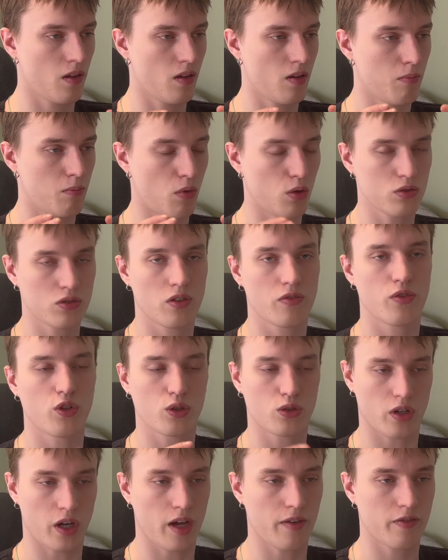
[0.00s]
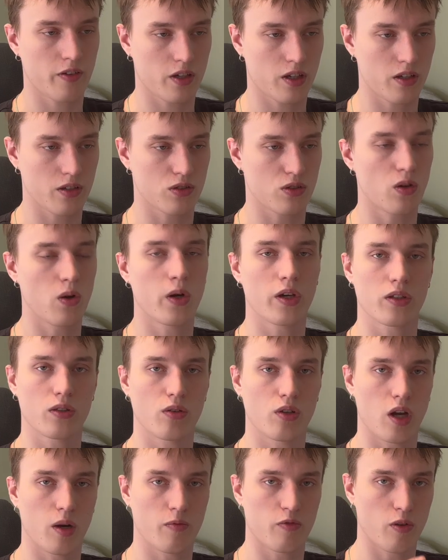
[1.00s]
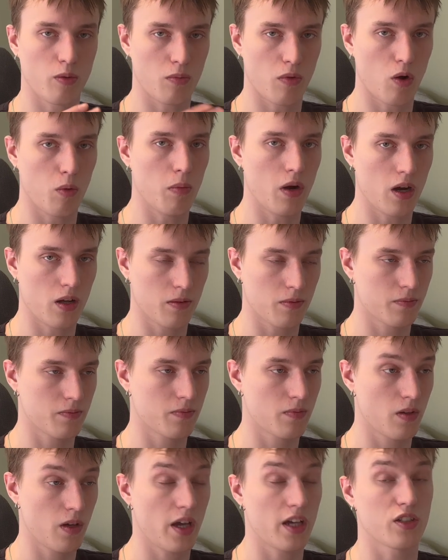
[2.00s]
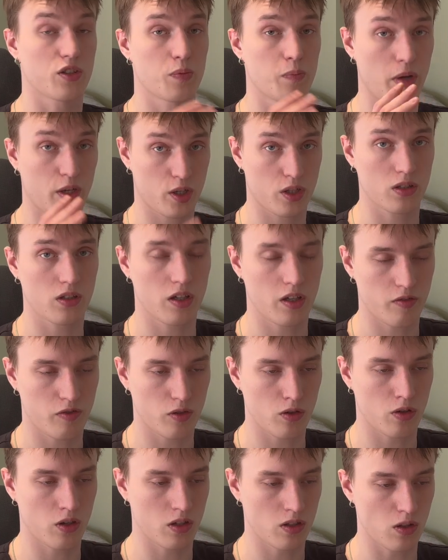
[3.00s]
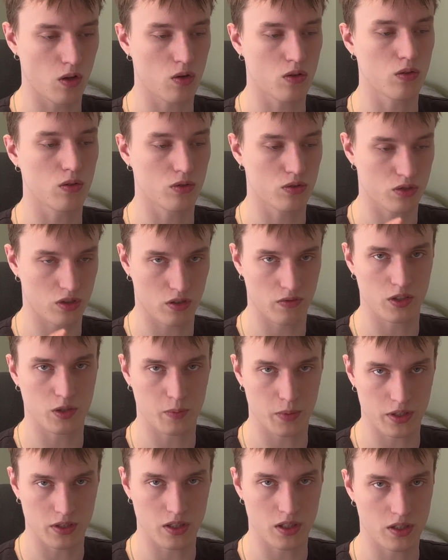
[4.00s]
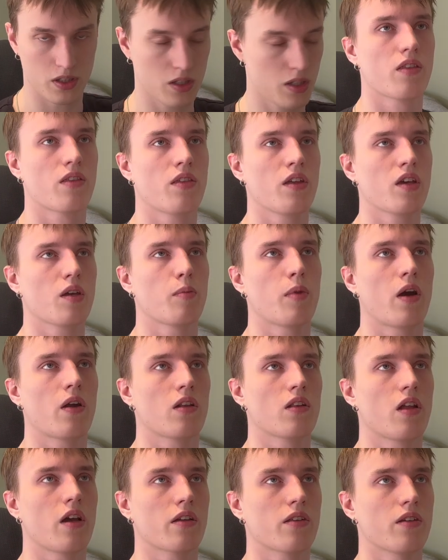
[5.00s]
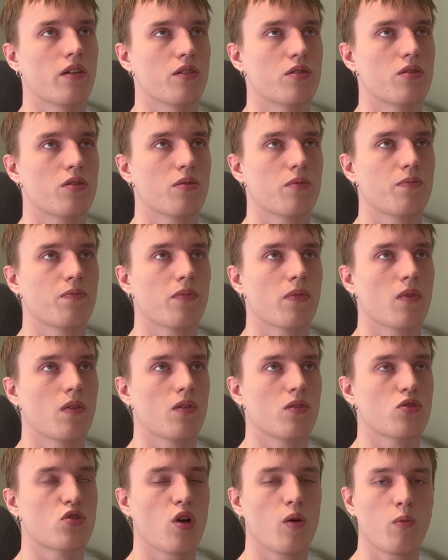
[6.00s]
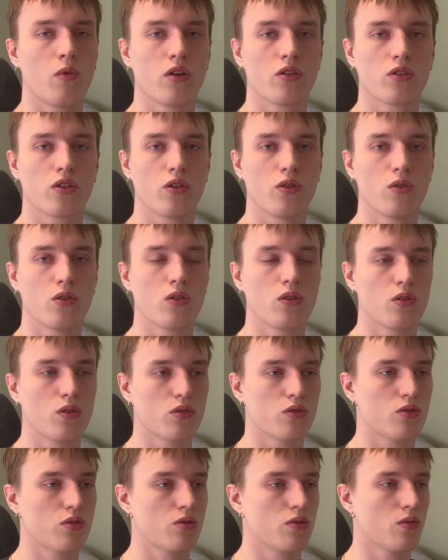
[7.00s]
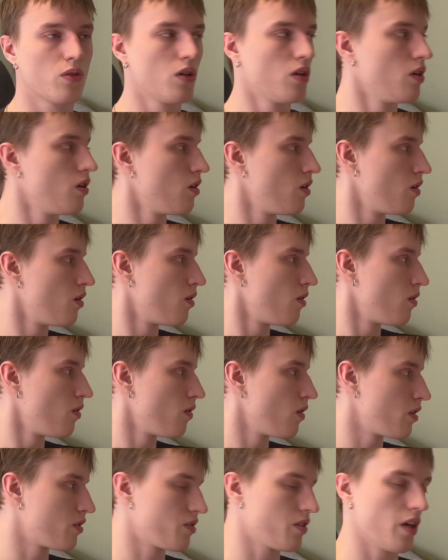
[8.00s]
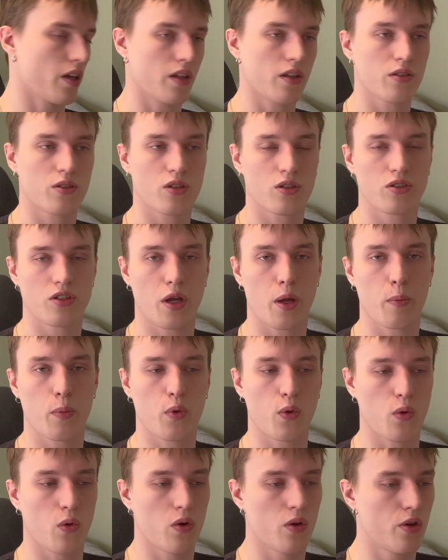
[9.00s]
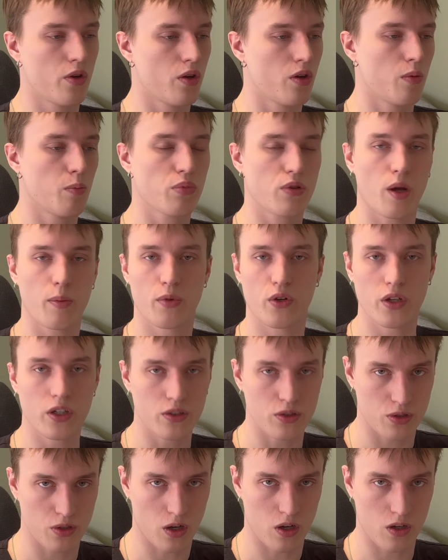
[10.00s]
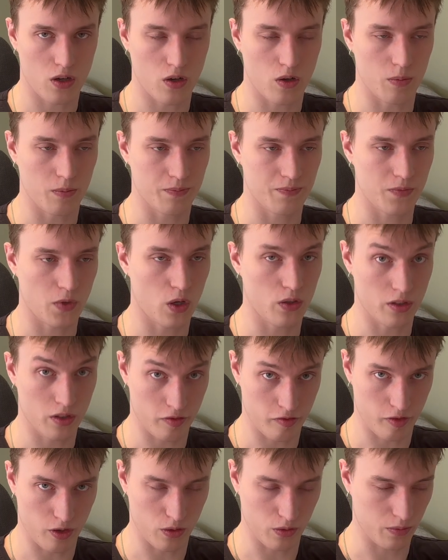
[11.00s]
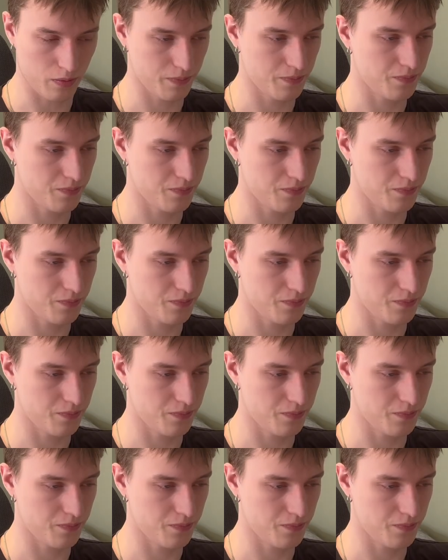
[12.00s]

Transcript: most of your traffic is going to come from mobile, especially if you're a local service business. Think about it like this. Someone Googles, let's take this example, plumber in Stockholm on their phone.